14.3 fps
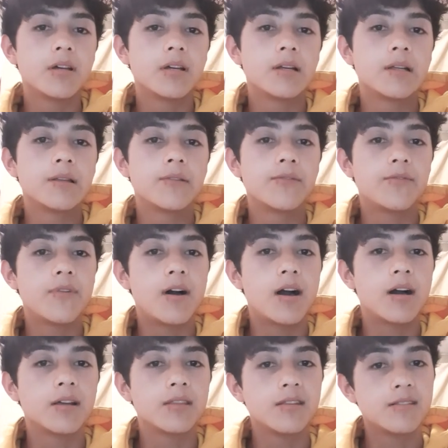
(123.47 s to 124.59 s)
And in
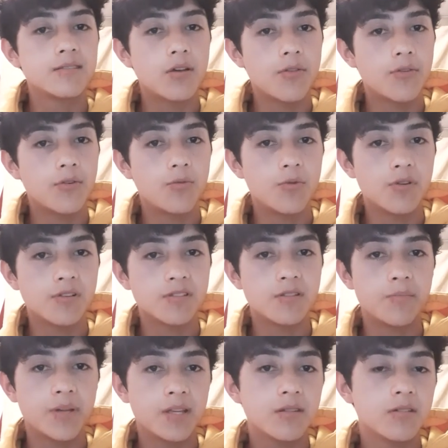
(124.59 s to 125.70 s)
fact, this author was the
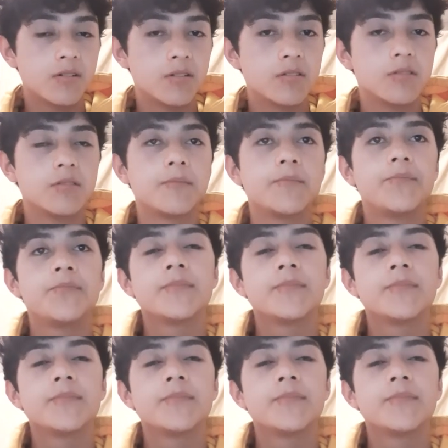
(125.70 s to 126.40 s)
painter too.